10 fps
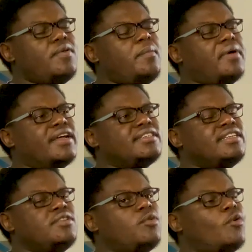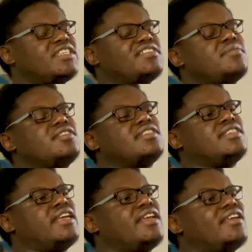But he always has something to
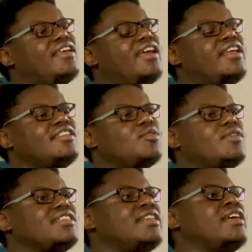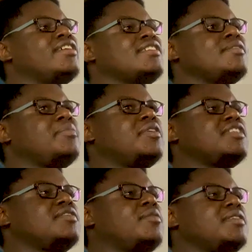say. And it's always hilarious because
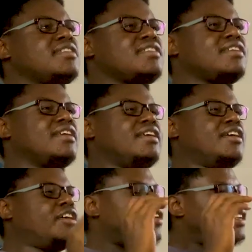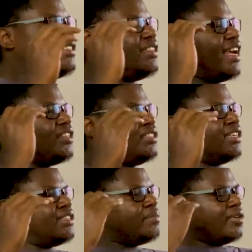it's from his crazy,
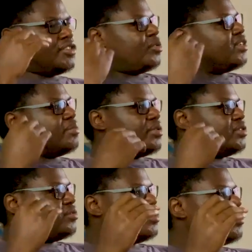agitated Bostonian point of view.